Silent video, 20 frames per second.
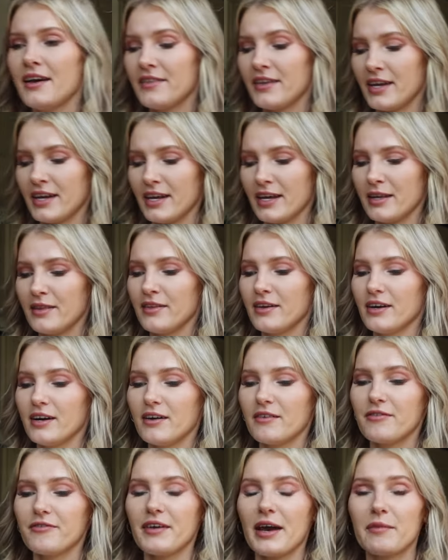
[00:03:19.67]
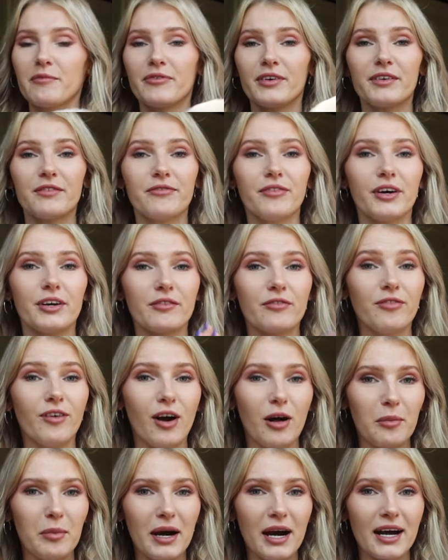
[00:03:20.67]
And then in the FabFitFun
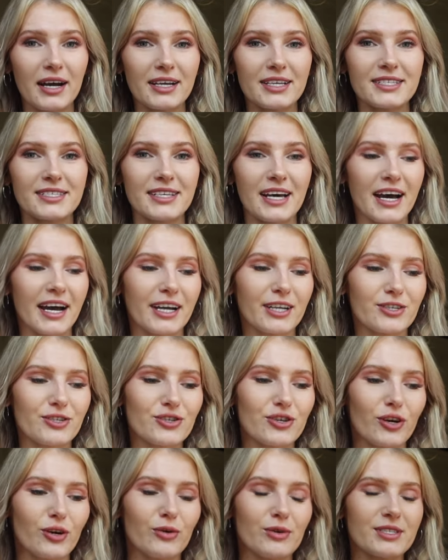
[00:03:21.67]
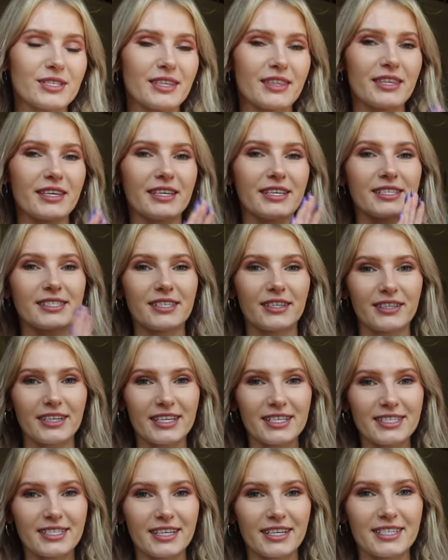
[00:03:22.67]
fall box, I chose the
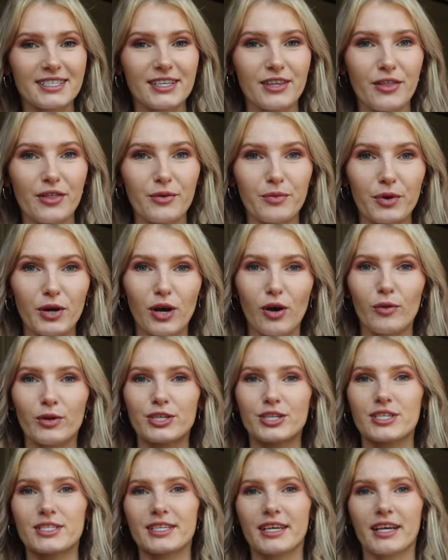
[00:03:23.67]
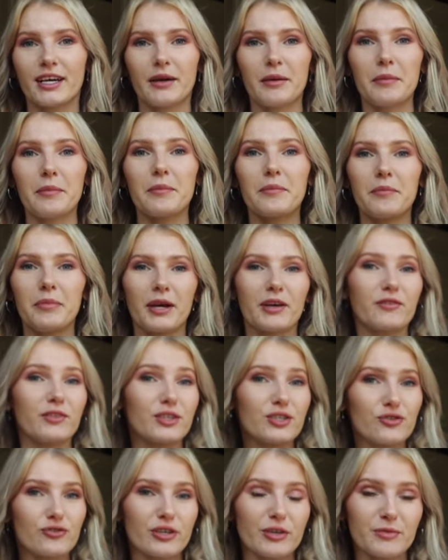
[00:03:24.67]
Sunday Citizen throw, which is like a
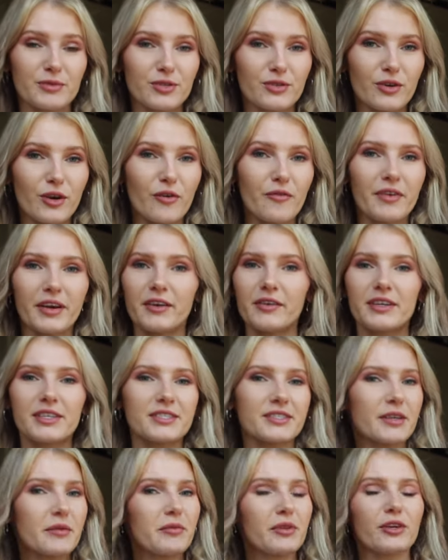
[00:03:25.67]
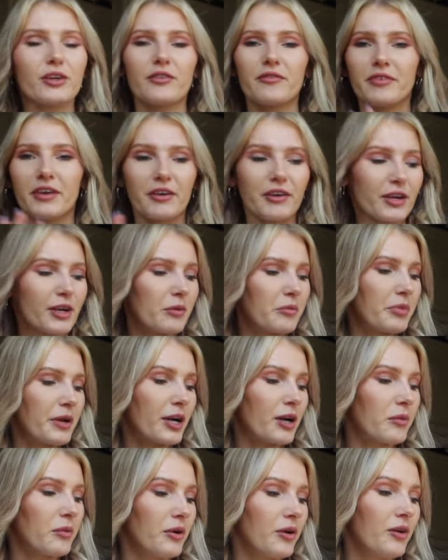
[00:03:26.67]
Barefoot Dreams throw. Very similar, very
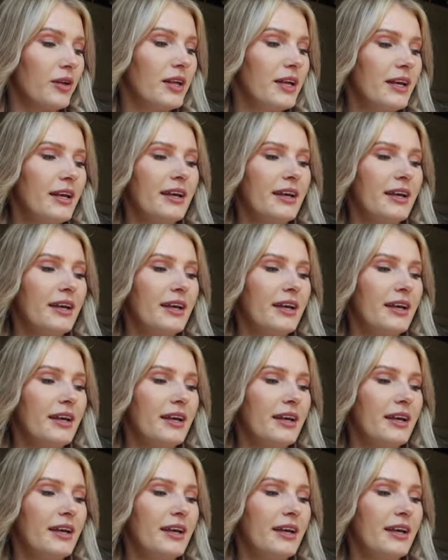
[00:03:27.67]
comparable.